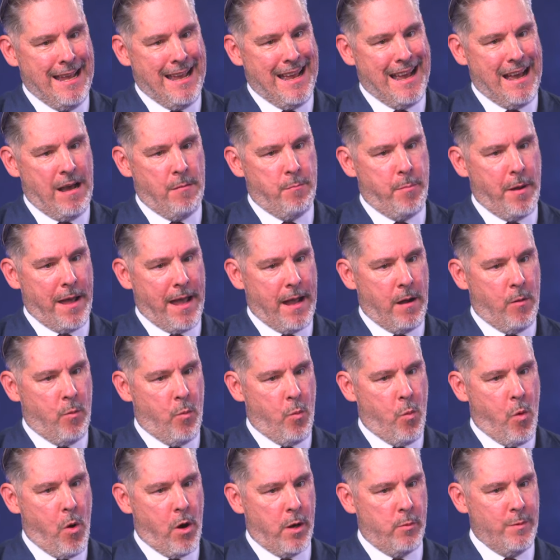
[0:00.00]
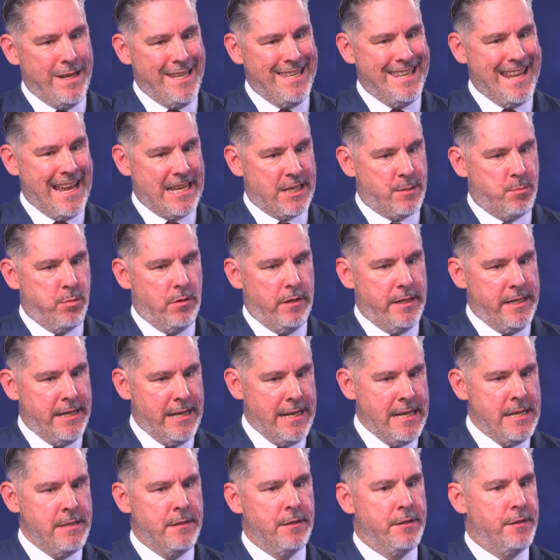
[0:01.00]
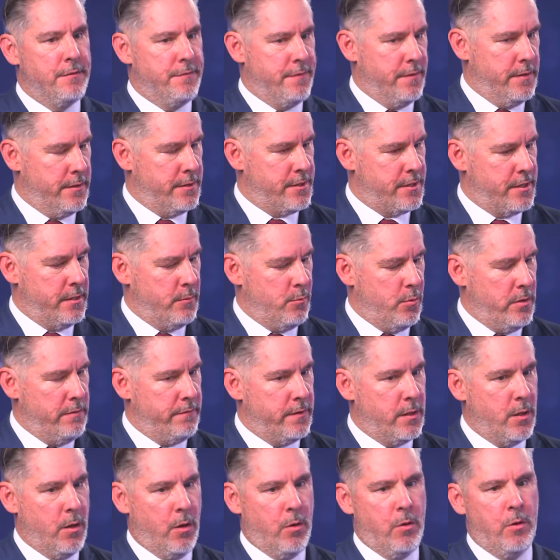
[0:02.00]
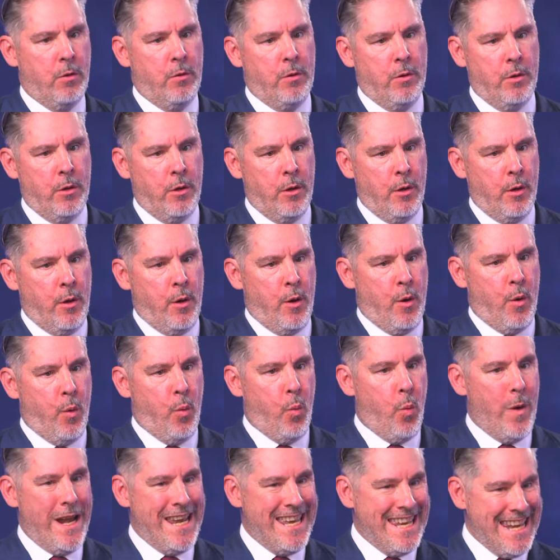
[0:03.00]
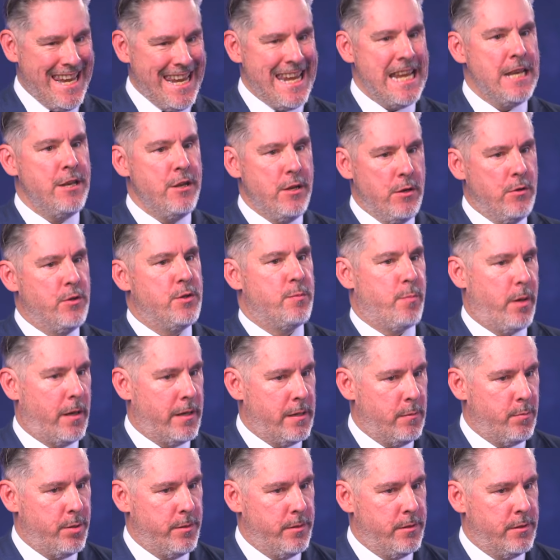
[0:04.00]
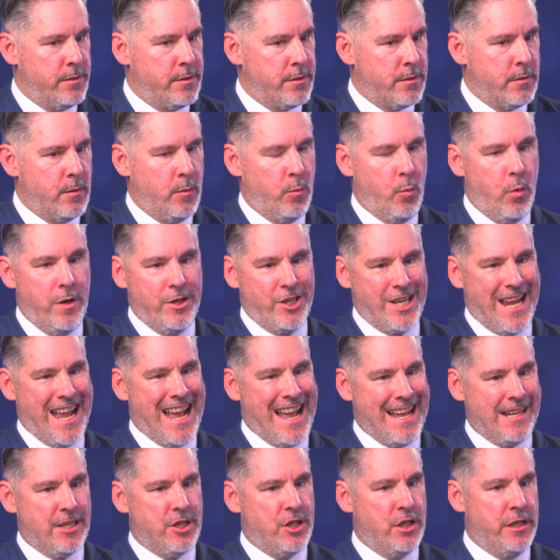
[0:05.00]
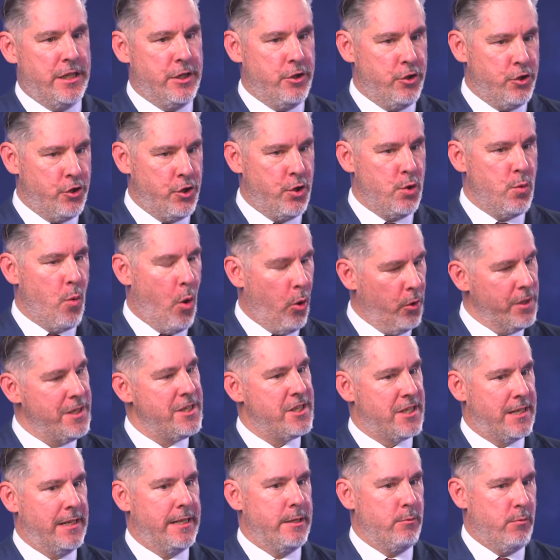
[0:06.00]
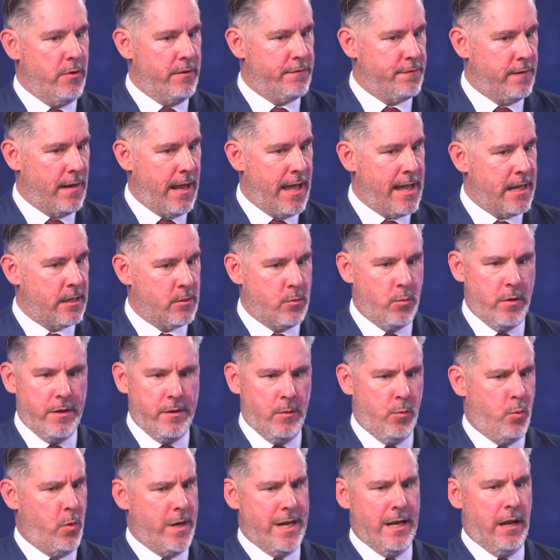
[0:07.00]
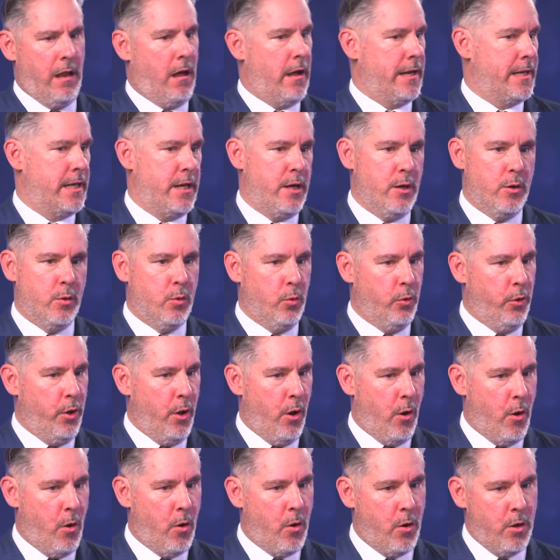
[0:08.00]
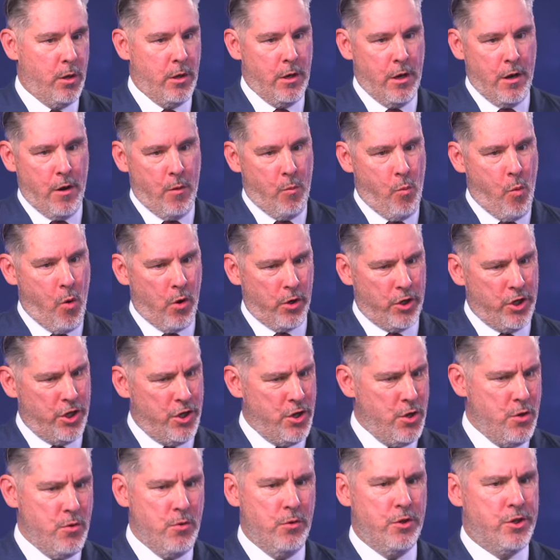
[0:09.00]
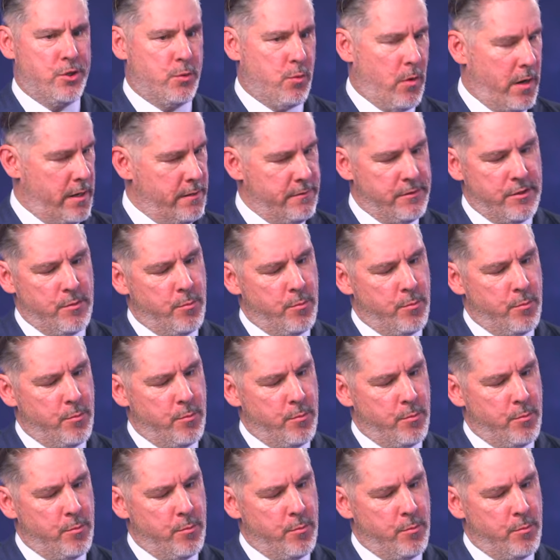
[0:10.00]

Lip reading: about why we desperately need the diversity we've got. We need newspapers which actually do honestly reflect, whether we like it or not, what huge swathes of the